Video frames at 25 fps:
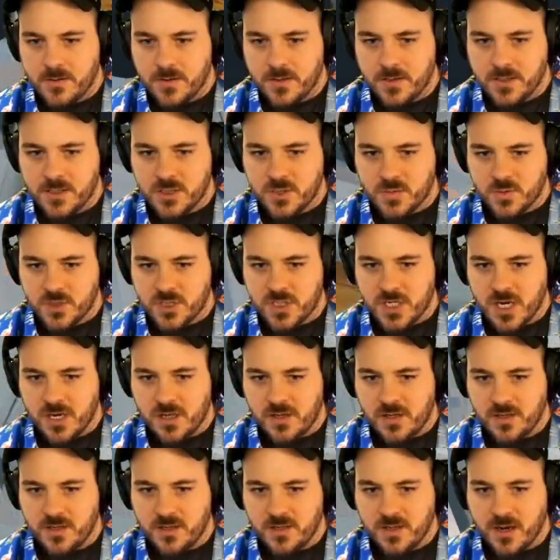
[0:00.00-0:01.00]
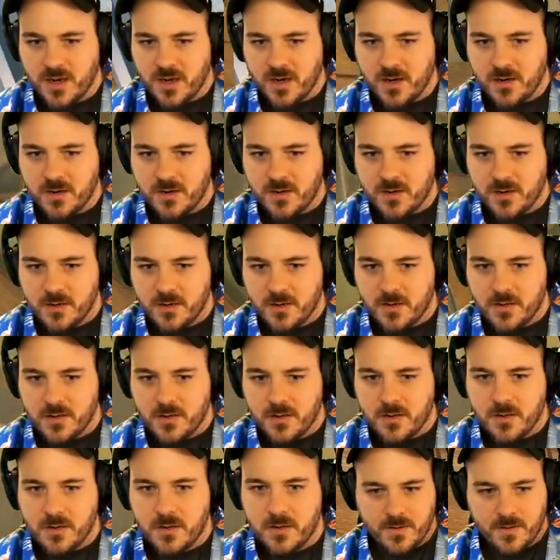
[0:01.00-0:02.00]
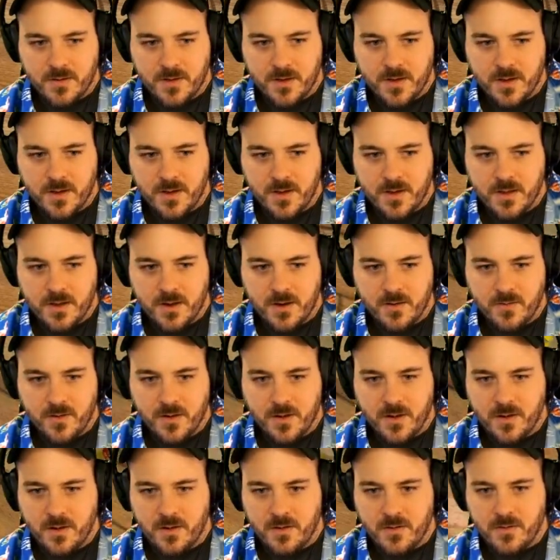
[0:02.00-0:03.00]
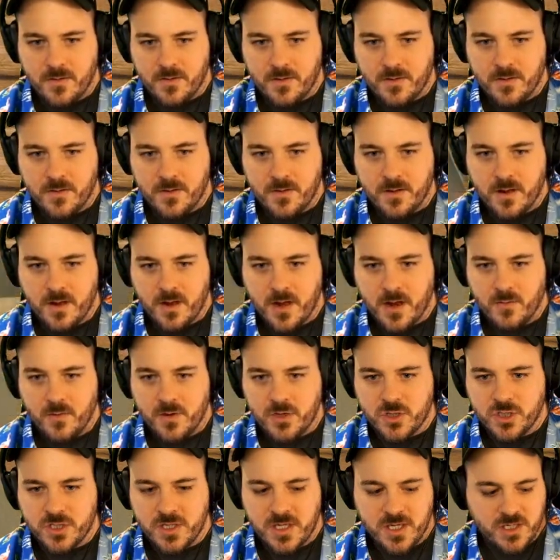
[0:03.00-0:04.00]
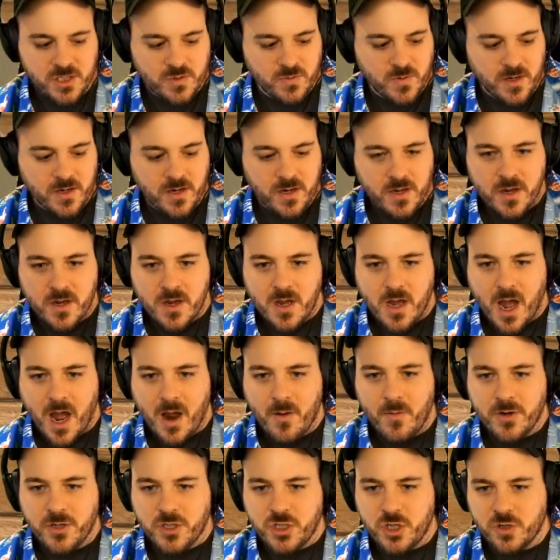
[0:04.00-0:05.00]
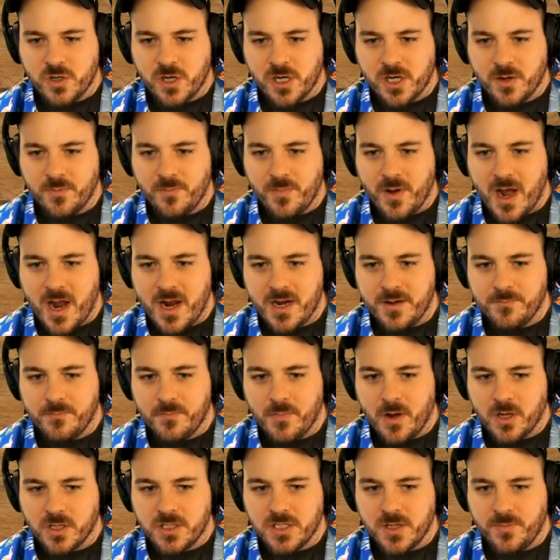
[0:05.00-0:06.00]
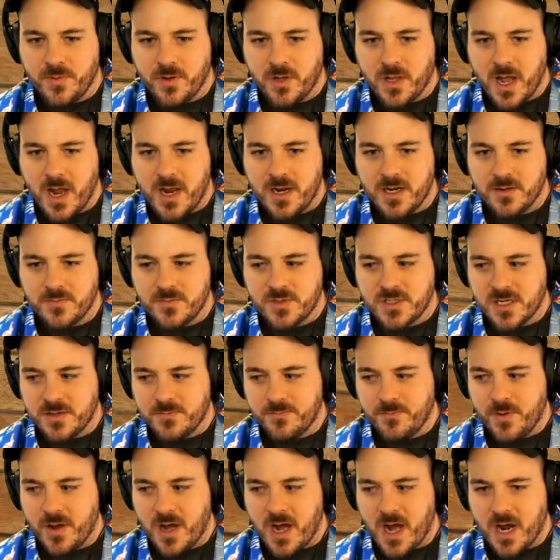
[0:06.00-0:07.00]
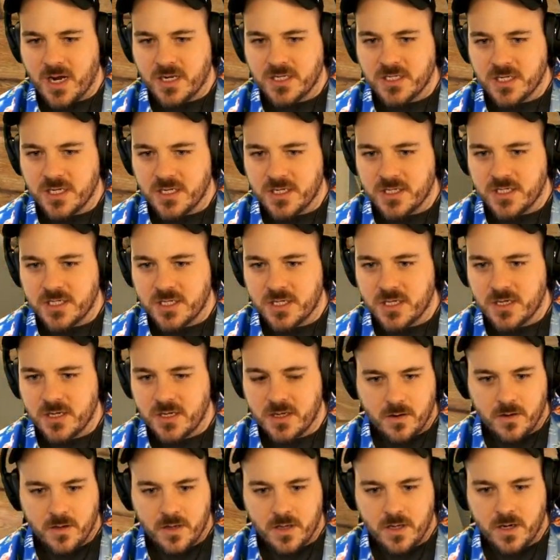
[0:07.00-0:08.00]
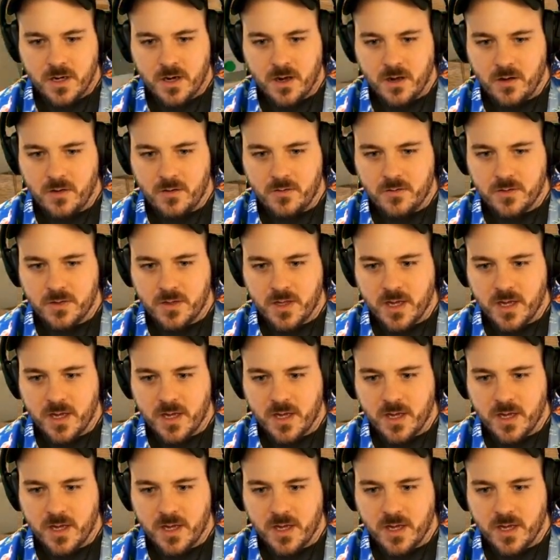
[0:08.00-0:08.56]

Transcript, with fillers: It's recycling day. Okay, there we go. I wish these would... I wish you could combine multiple items in boxes. You know?